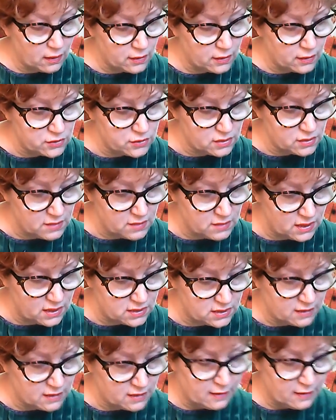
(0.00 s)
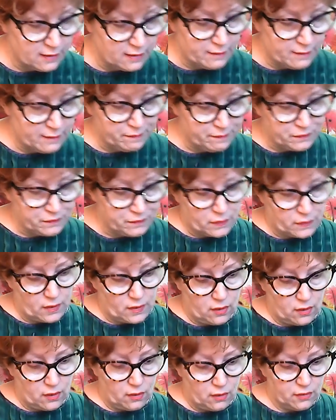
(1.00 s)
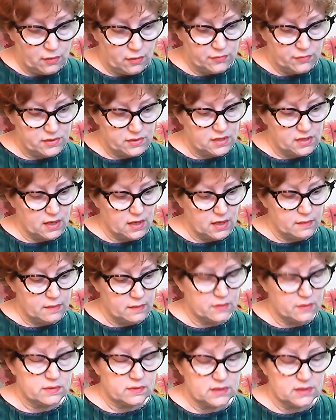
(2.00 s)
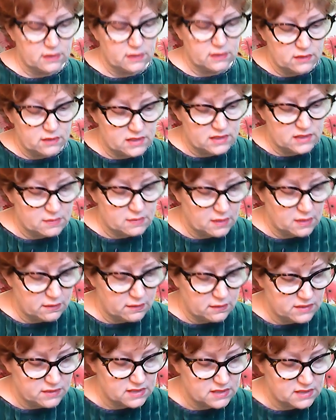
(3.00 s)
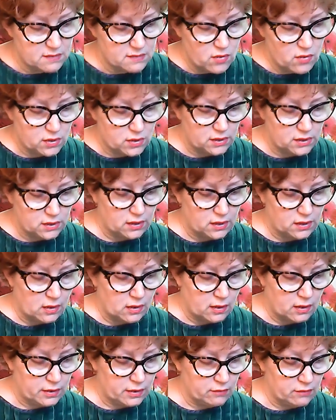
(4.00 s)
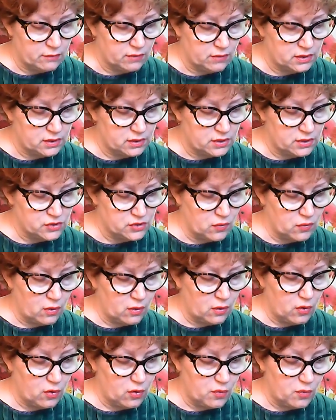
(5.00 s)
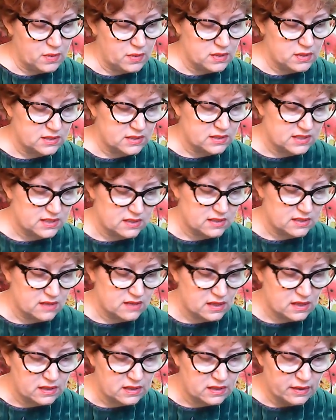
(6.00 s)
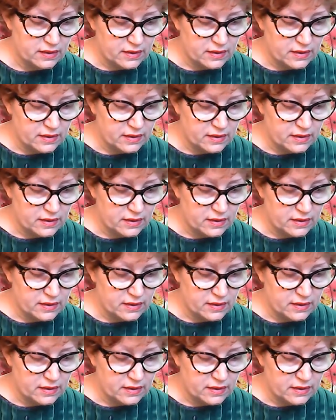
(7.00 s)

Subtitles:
under the meat. All the time there was a little smell of smoke in the yard, and when the door opened, a thick,